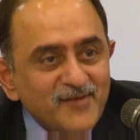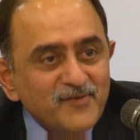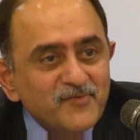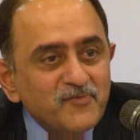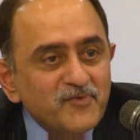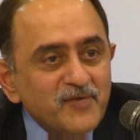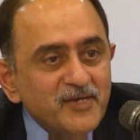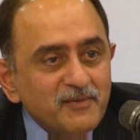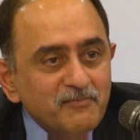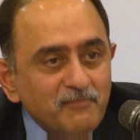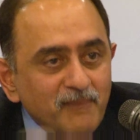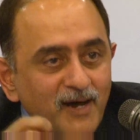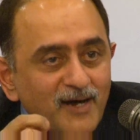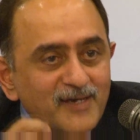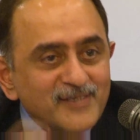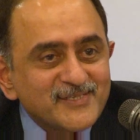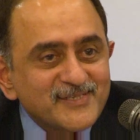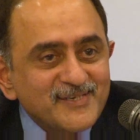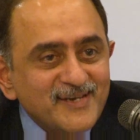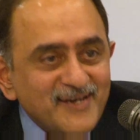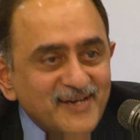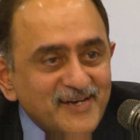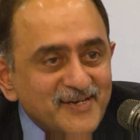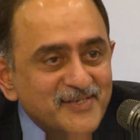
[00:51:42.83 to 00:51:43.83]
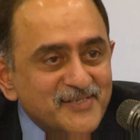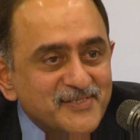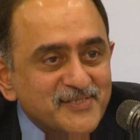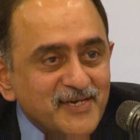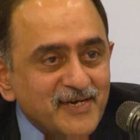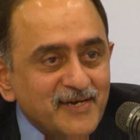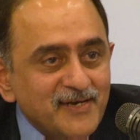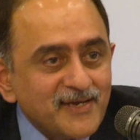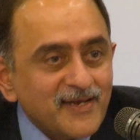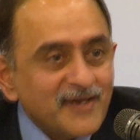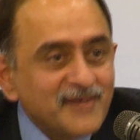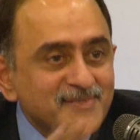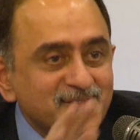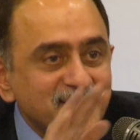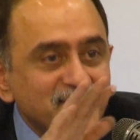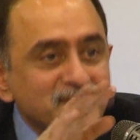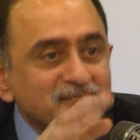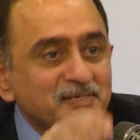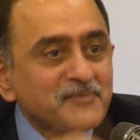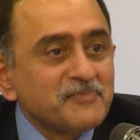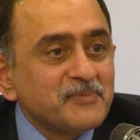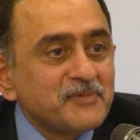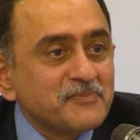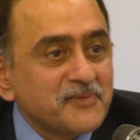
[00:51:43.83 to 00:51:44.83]
very marginal understanding. I see
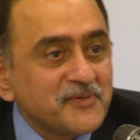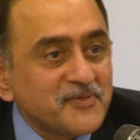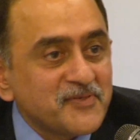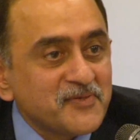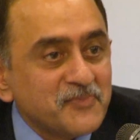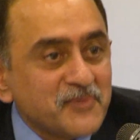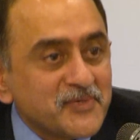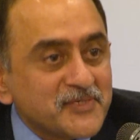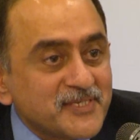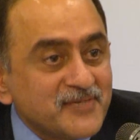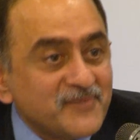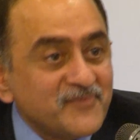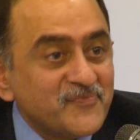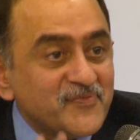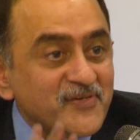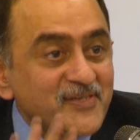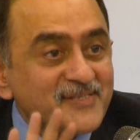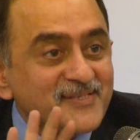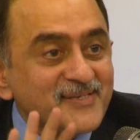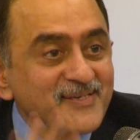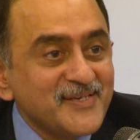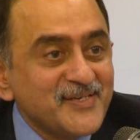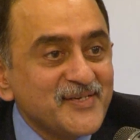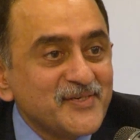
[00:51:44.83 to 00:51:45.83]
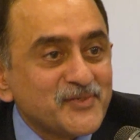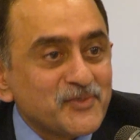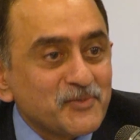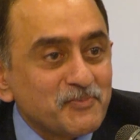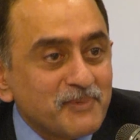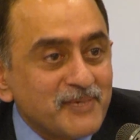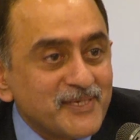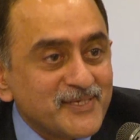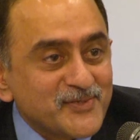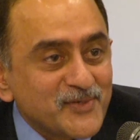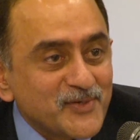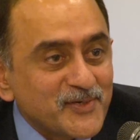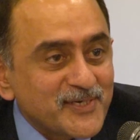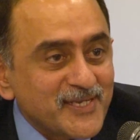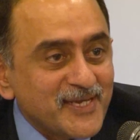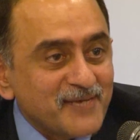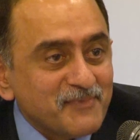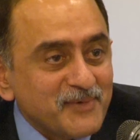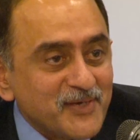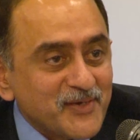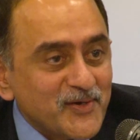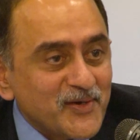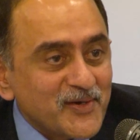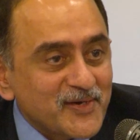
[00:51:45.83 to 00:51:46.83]
some people of the Muslim faith, so please don't take
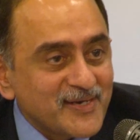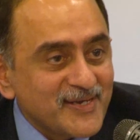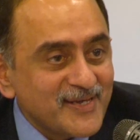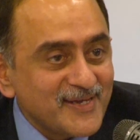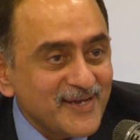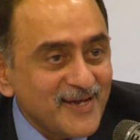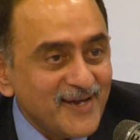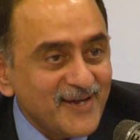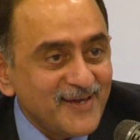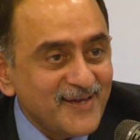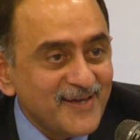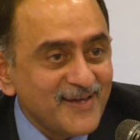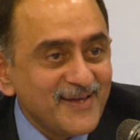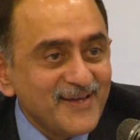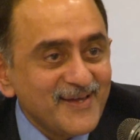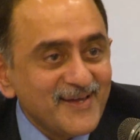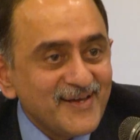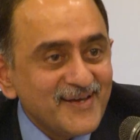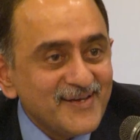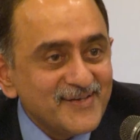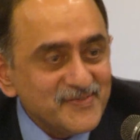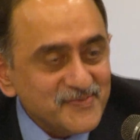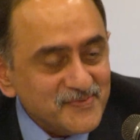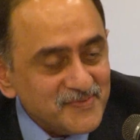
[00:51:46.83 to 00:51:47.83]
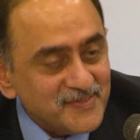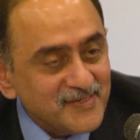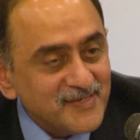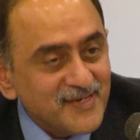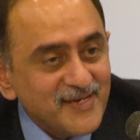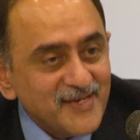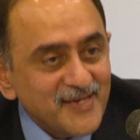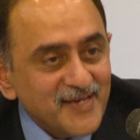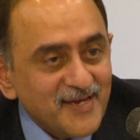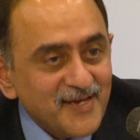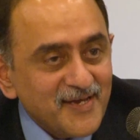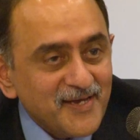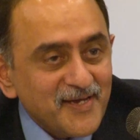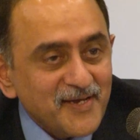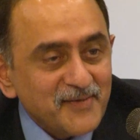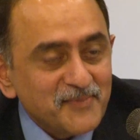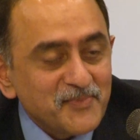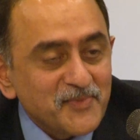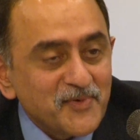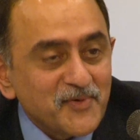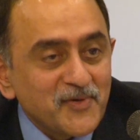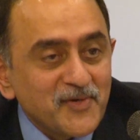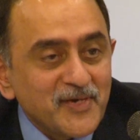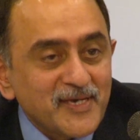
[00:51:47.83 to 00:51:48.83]
me wrongly. I'm
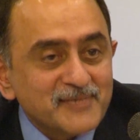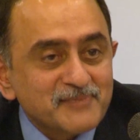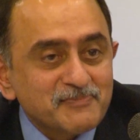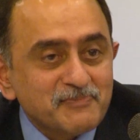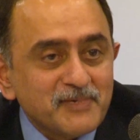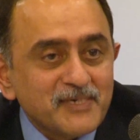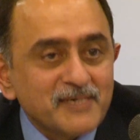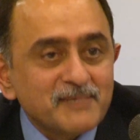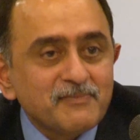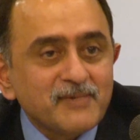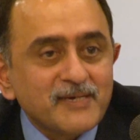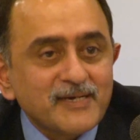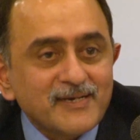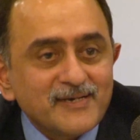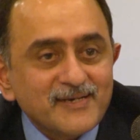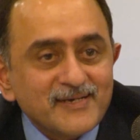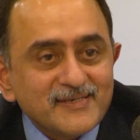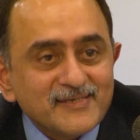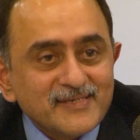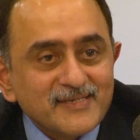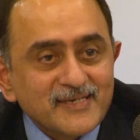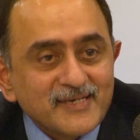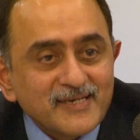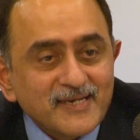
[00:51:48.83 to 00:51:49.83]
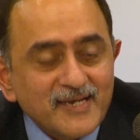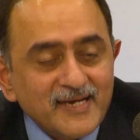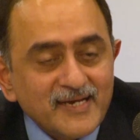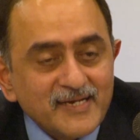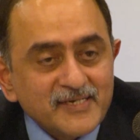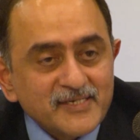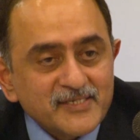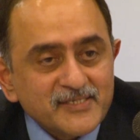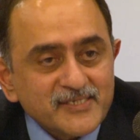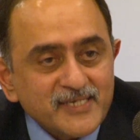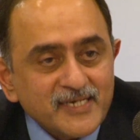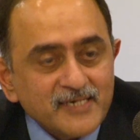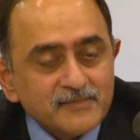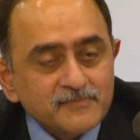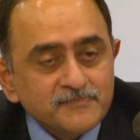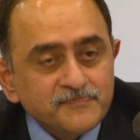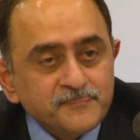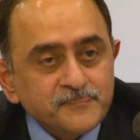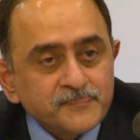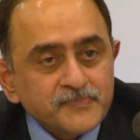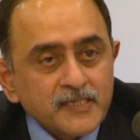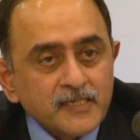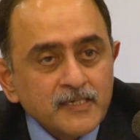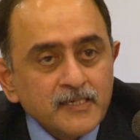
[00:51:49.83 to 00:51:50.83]
no expert, but little I understand.
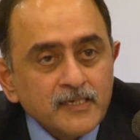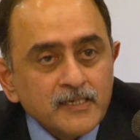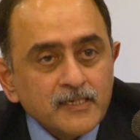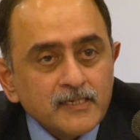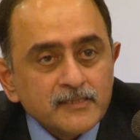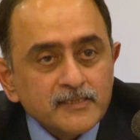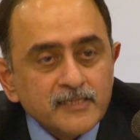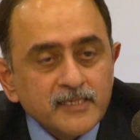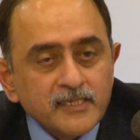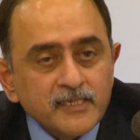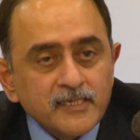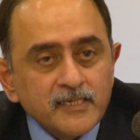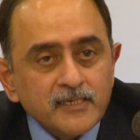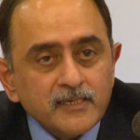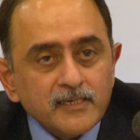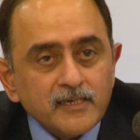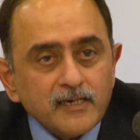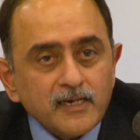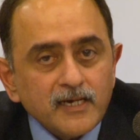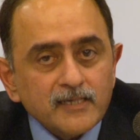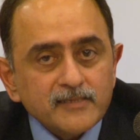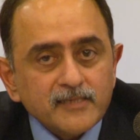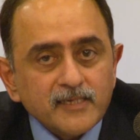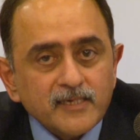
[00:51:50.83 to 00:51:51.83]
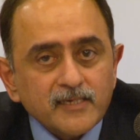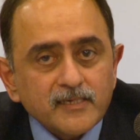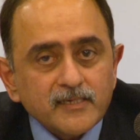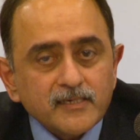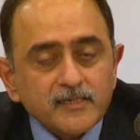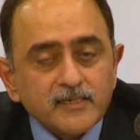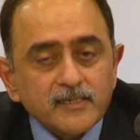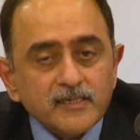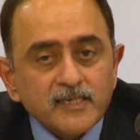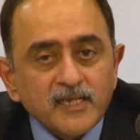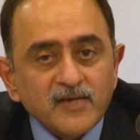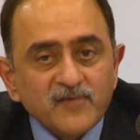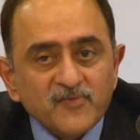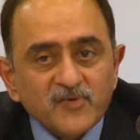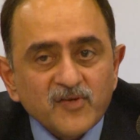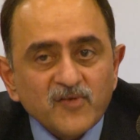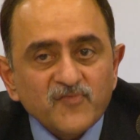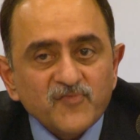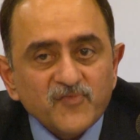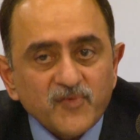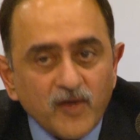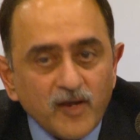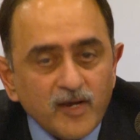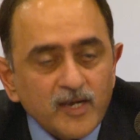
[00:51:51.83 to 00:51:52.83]
I think level
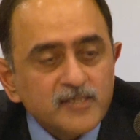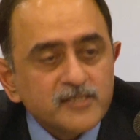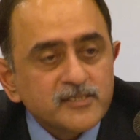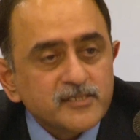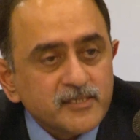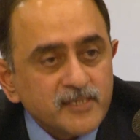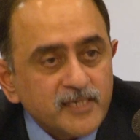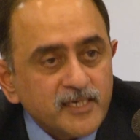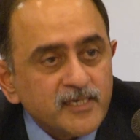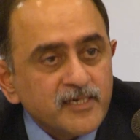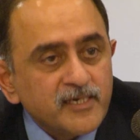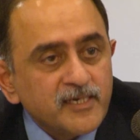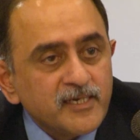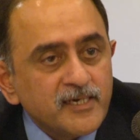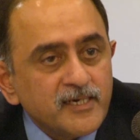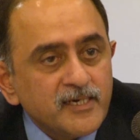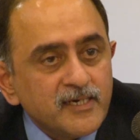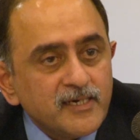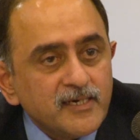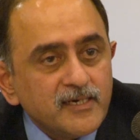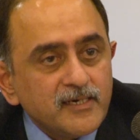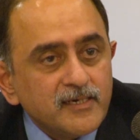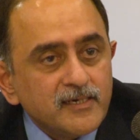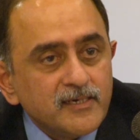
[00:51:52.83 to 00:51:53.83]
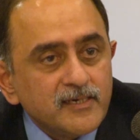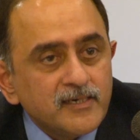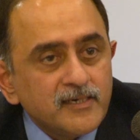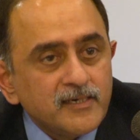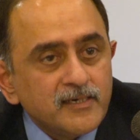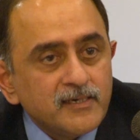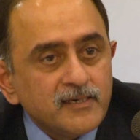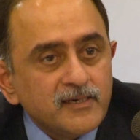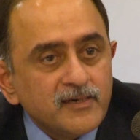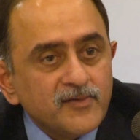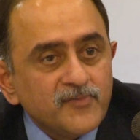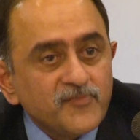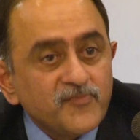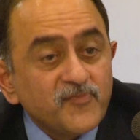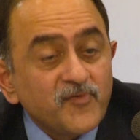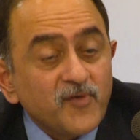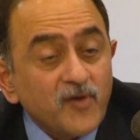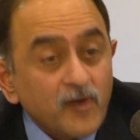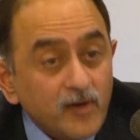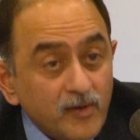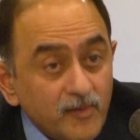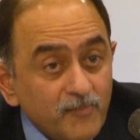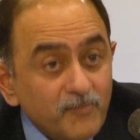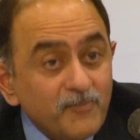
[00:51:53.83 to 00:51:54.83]
of knowledge in India
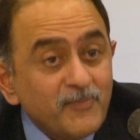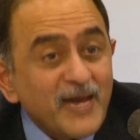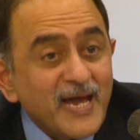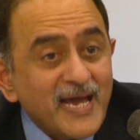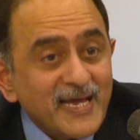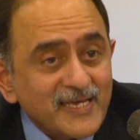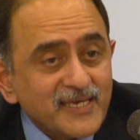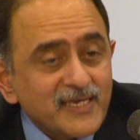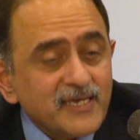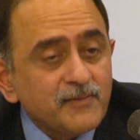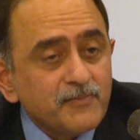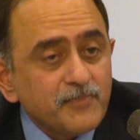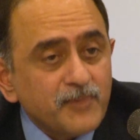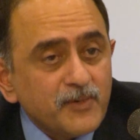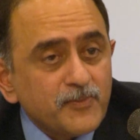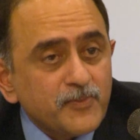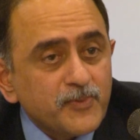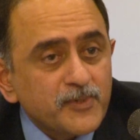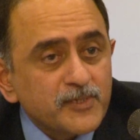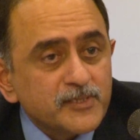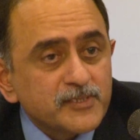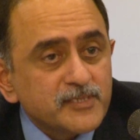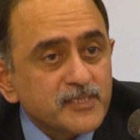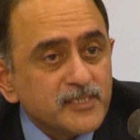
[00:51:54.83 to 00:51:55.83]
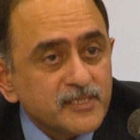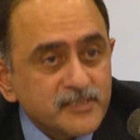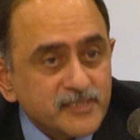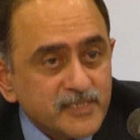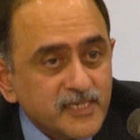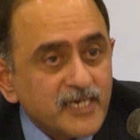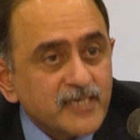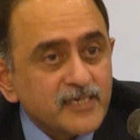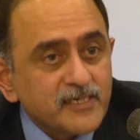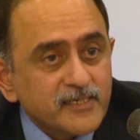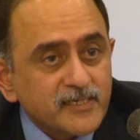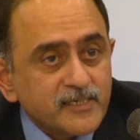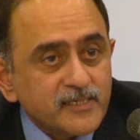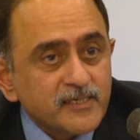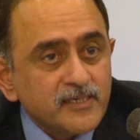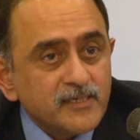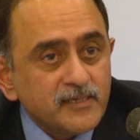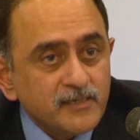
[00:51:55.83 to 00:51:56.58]
for banking purpose is yet